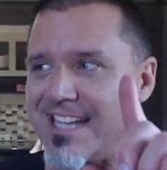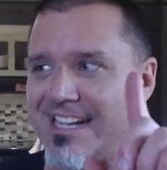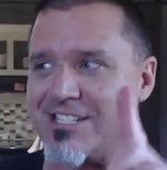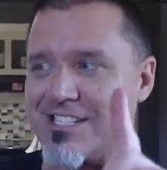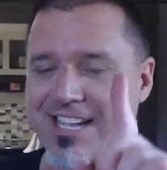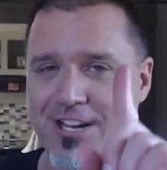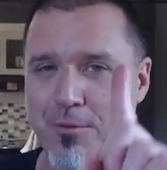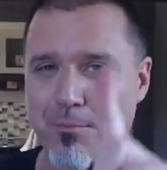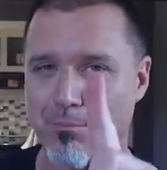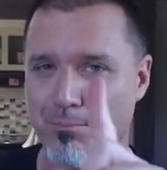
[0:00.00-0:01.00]
second to just kind
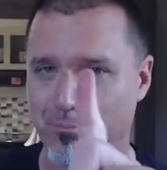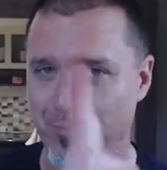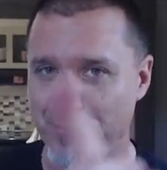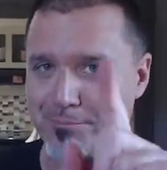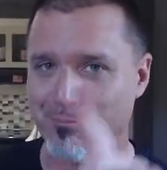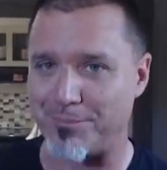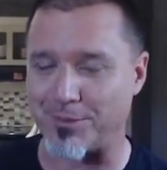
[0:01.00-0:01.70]
of go boop,